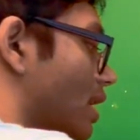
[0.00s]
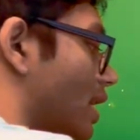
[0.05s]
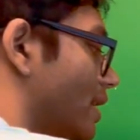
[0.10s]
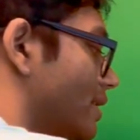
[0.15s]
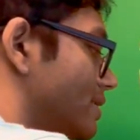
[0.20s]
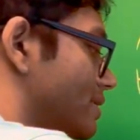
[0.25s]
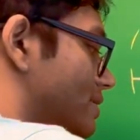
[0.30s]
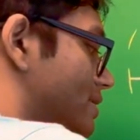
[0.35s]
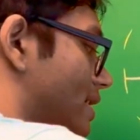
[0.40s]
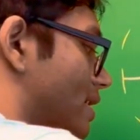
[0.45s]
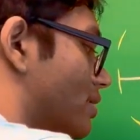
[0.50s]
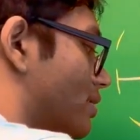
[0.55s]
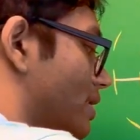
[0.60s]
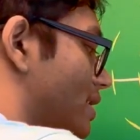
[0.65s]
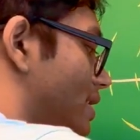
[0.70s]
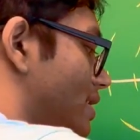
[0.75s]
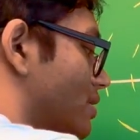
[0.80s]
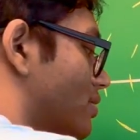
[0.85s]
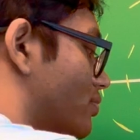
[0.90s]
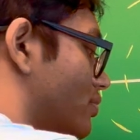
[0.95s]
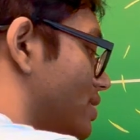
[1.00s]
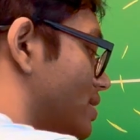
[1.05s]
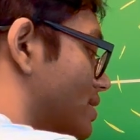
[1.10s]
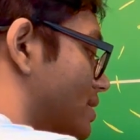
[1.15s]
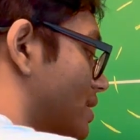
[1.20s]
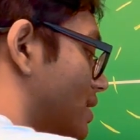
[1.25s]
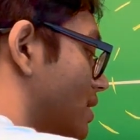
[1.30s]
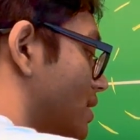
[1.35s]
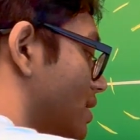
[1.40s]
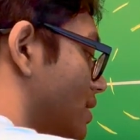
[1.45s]
lines that are
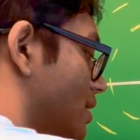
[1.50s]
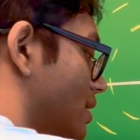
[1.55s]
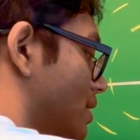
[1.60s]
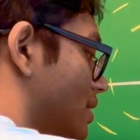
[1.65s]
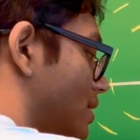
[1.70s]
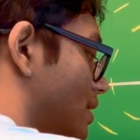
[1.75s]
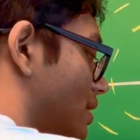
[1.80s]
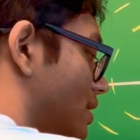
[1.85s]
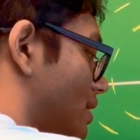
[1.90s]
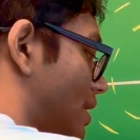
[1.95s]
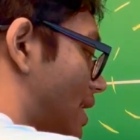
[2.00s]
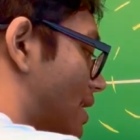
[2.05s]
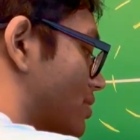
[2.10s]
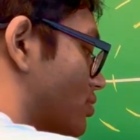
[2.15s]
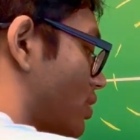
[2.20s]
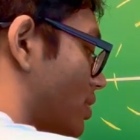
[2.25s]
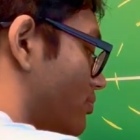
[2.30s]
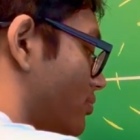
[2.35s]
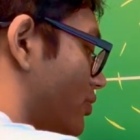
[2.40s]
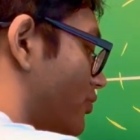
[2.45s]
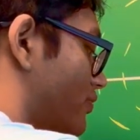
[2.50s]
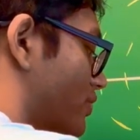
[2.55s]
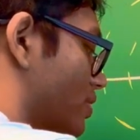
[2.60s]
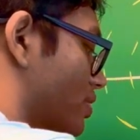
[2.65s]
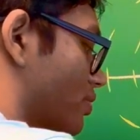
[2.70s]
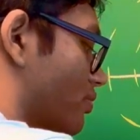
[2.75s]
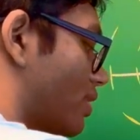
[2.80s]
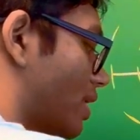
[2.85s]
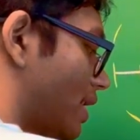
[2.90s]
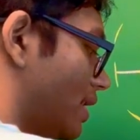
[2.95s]
increasing as I move to
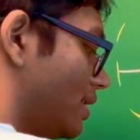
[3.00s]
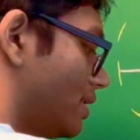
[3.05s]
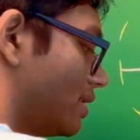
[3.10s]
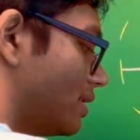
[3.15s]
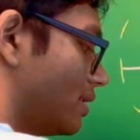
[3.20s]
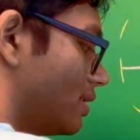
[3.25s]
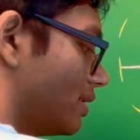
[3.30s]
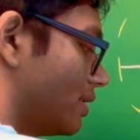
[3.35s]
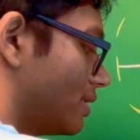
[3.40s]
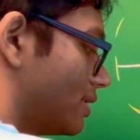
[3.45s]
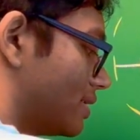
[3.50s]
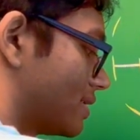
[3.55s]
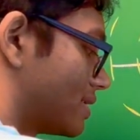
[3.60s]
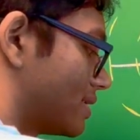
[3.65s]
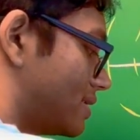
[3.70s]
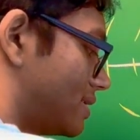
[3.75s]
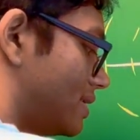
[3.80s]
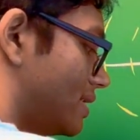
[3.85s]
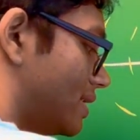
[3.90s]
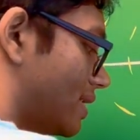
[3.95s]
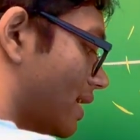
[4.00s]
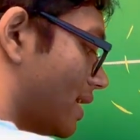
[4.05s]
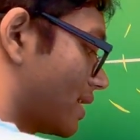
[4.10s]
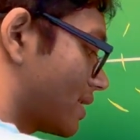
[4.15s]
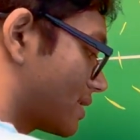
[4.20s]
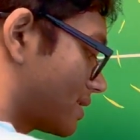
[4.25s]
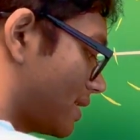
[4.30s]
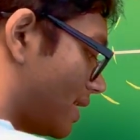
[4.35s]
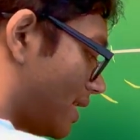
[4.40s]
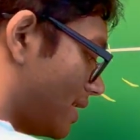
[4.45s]
the right this is
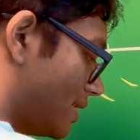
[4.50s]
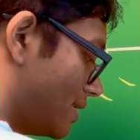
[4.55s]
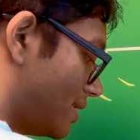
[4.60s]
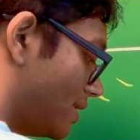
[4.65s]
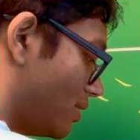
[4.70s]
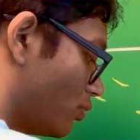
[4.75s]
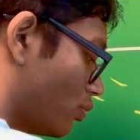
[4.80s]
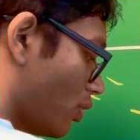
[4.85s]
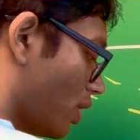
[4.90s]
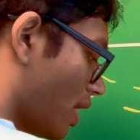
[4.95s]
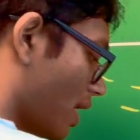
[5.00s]
dx. And dy